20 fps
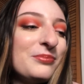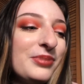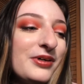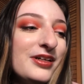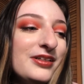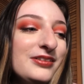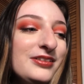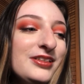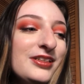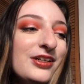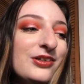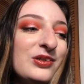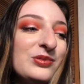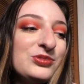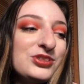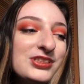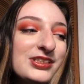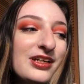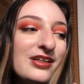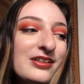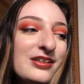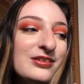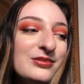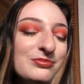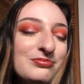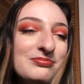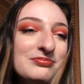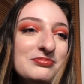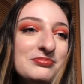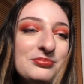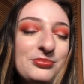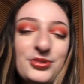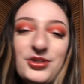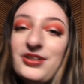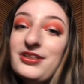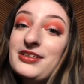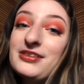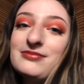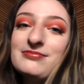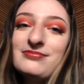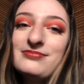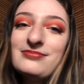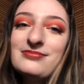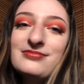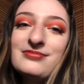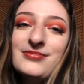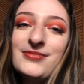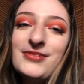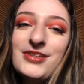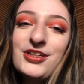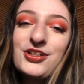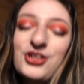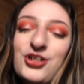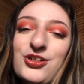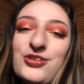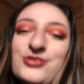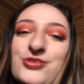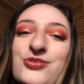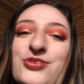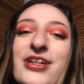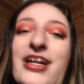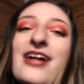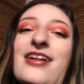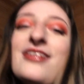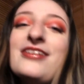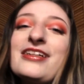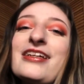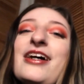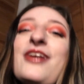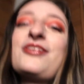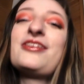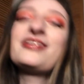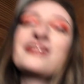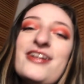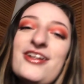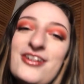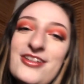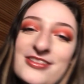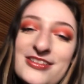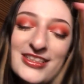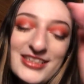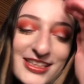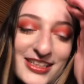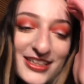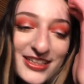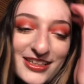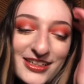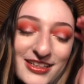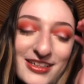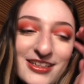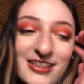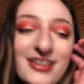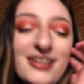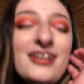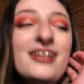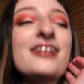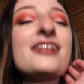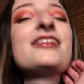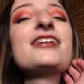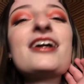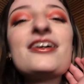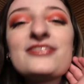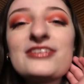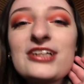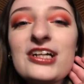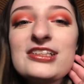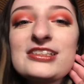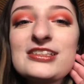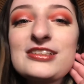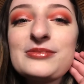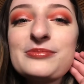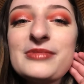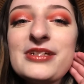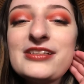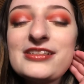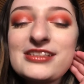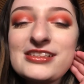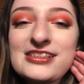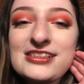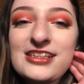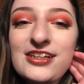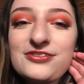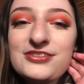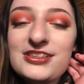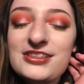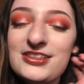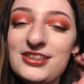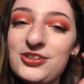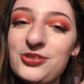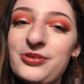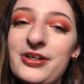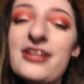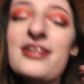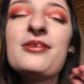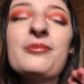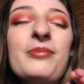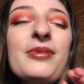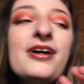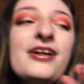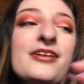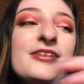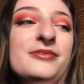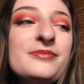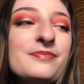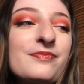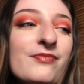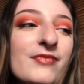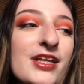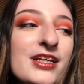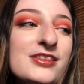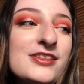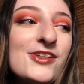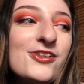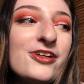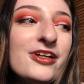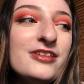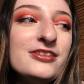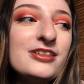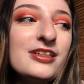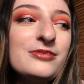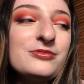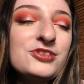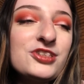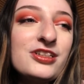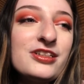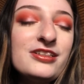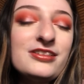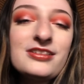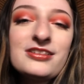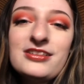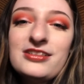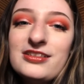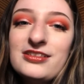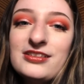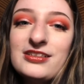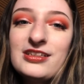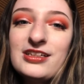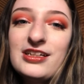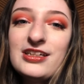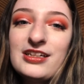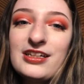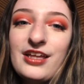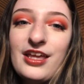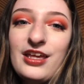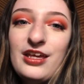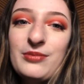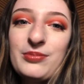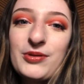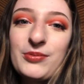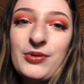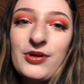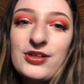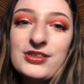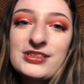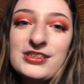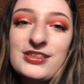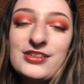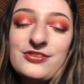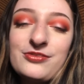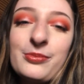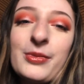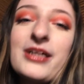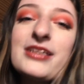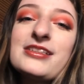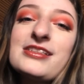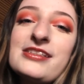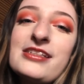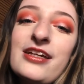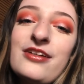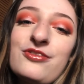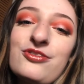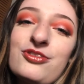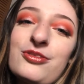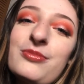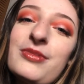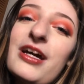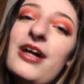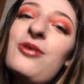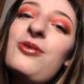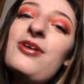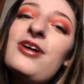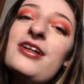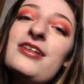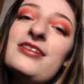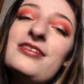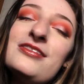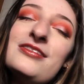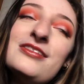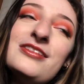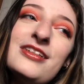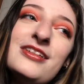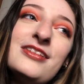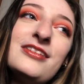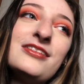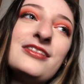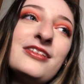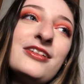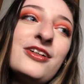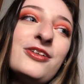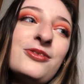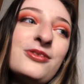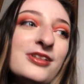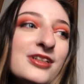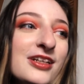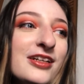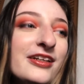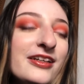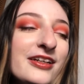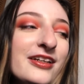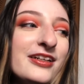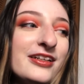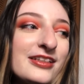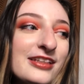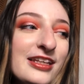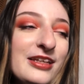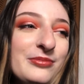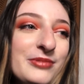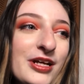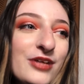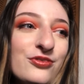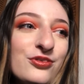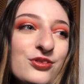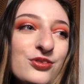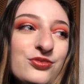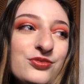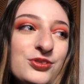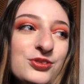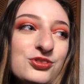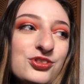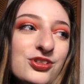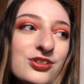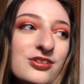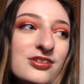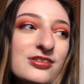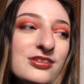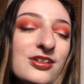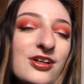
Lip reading: But, you know, I'm just kind of putting the current reality out there. I've got some stuff to deal with, but it's alright. I'm trying to keep a positive mindset from now on and, you know, keep that for the future.